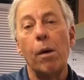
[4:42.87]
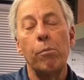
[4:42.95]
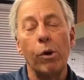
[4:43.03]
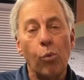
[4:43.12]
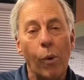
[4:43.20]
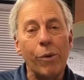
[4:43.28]

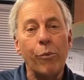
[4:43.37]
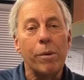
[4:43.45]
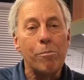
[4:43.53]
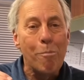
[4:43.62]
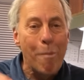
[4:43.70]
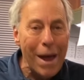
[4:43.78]
But when we
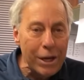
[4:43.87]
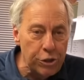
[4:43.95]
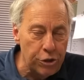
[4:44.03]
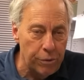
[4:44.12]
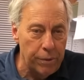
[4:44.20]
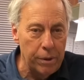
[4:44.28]

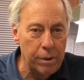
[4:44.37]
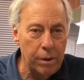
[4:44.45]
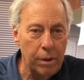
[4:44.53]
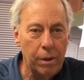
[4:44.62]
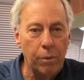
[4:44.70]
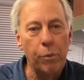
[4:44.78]
measure it,
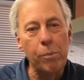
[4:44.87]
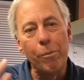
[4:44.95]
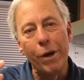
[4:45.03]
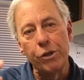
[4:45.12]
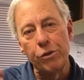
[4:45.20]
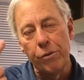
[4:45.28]
we
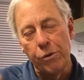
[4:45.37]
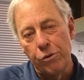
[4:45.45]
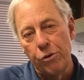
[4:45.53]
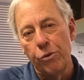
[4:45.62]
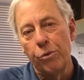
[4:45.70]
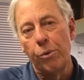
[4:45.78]
measure the
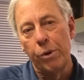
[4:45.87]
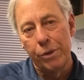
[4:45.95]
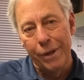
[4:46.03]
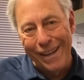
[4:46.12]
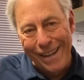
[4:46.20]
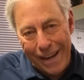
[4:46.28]
two
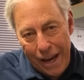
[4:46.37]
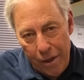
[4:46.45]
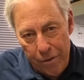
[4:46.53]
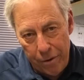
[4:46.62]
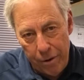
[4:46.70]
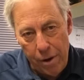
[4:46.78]

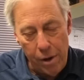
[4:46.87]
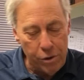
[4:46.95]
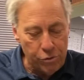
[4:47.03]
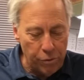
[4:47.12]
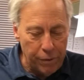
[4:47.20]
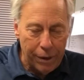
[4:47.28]
together.
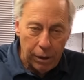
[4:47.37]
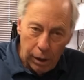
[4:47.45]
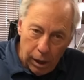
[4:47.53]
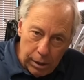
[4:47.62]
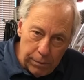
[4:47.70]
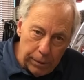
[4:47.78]
So they are
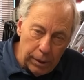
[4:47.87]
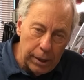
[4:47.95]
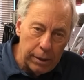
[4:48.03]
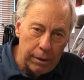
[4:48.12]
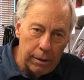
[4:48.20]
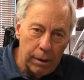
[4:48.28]

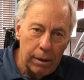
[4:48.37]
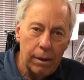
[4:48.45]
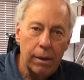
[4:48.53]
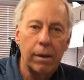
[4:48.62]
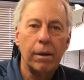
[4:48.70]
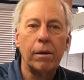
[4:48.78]
unrelated,
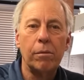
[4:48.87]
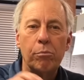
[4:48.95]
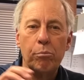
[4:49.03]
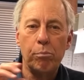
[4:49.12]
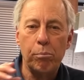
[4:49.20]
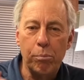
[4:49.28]

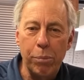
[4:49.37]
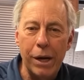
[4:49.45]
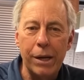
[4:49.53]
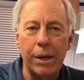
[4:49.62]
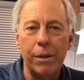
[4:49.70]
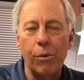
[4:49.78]

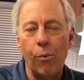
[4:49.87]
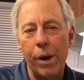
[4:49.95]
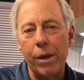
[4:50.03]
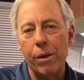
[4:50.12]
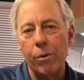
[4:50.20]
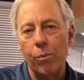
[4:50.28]
but in the
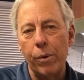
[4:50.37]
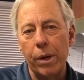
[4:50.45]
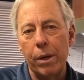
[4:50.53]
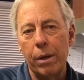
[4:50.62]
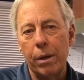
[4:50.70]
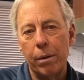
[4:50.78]
way that
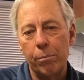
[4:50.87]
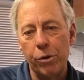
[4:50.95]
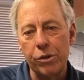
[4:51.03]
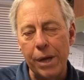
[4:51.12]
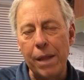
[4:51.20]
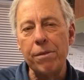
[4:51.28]
we
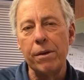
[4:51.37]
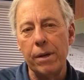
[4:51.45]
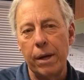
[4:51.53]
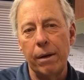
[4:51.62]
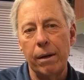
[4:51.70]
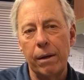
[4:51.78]
present the
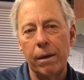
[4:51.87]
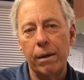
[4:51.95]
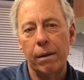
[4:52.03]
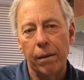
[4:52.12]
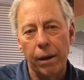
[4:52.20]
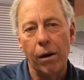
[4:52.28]
data,
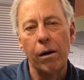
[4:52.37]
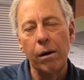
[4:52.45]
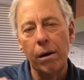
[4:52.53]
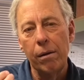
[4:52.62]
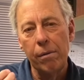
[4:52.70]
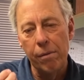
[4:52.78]
they are
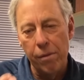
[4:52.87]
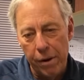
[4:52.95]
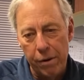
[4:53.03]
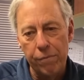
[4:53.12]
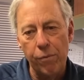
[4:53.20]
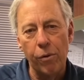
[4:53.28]

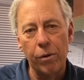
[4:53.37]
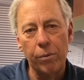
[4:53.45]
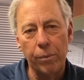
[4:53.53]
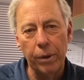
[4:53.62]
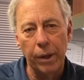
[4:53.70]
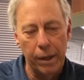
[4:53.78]
therefore
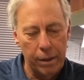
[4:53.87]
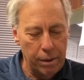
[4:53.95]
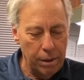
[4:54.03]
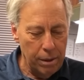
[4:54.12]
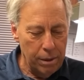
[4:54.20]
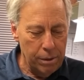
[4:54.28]

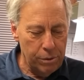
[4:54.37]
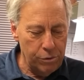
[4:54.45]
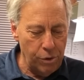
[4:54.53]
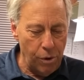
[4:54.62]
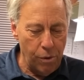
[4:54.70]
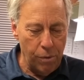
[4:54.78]
related.
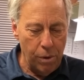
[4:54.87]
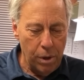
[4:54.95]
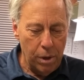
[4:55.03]
So